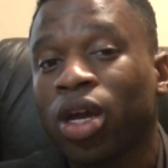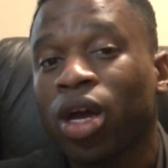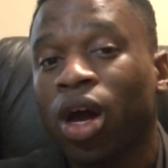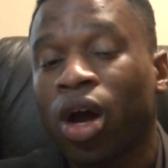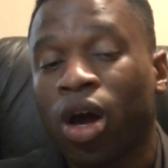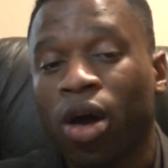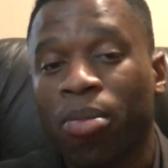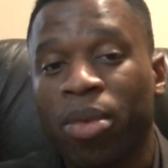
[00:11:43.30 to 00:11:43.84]

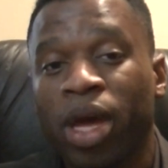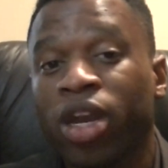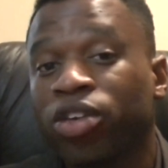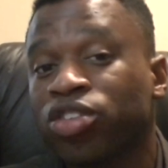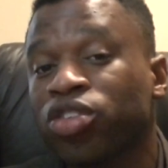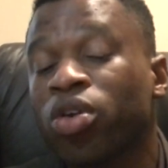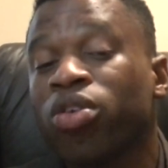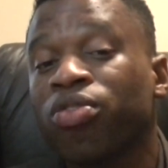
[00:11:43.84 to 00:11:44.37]
and a
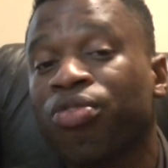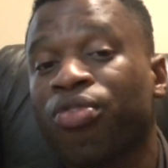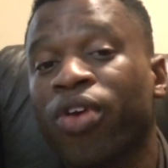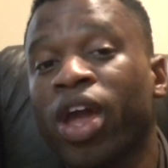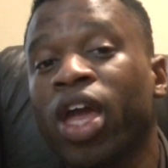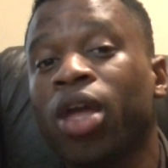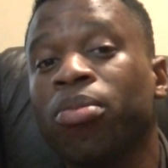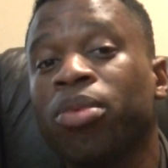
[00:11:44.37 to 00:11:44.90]
certain
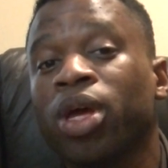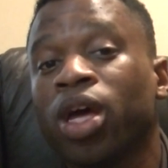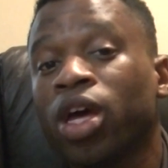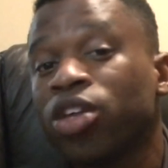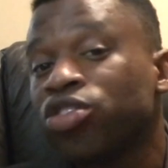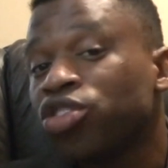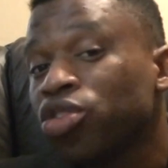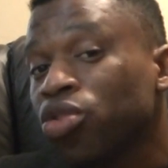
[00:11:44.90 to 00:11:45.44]
frame
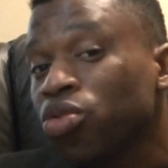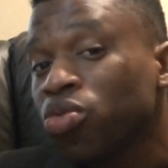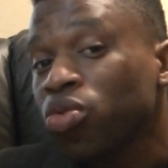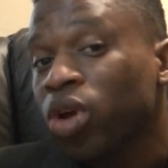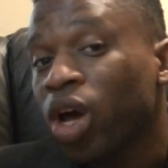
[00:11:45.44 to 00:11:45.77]
to